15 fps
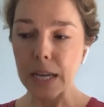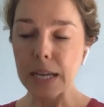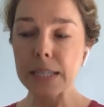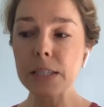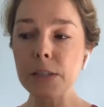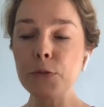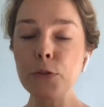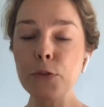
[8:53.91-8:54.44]

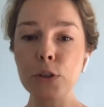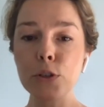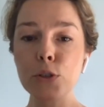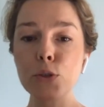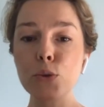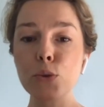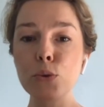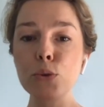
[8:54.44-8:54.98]
It's the
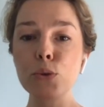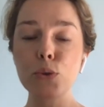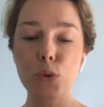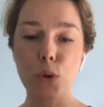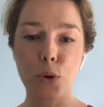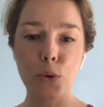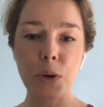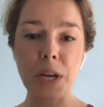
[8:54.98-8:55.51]
first
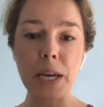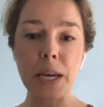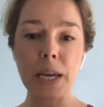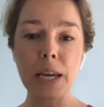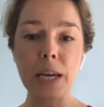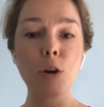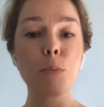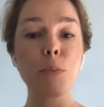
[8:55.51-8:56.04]
two-story
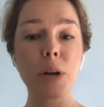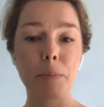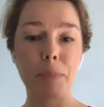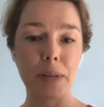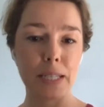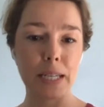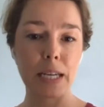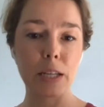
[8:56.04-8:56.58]
eco brick
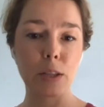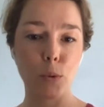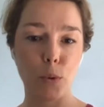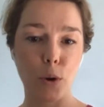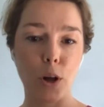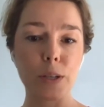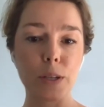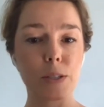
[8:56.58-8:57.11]
building in the
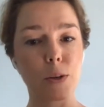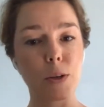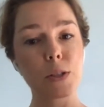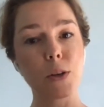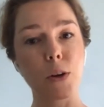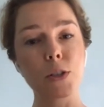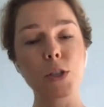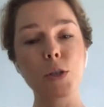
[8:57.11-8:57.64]
world, so
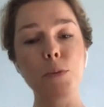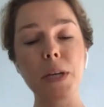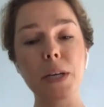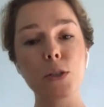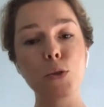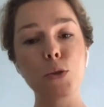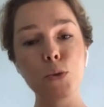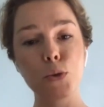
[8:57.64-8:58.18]
it's going to be
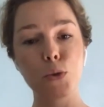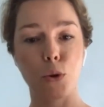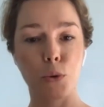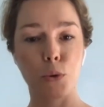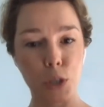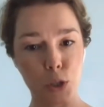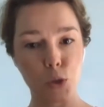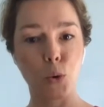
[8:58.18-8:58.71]
a
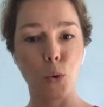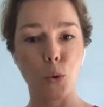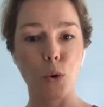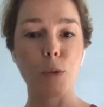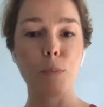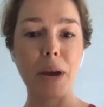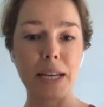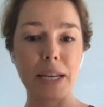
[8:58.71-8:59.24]
two-story
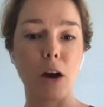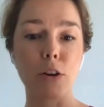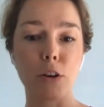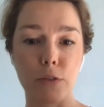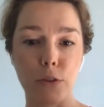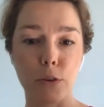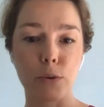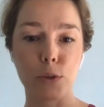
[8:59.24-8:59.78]
school made out
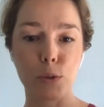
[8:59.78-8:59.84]
of those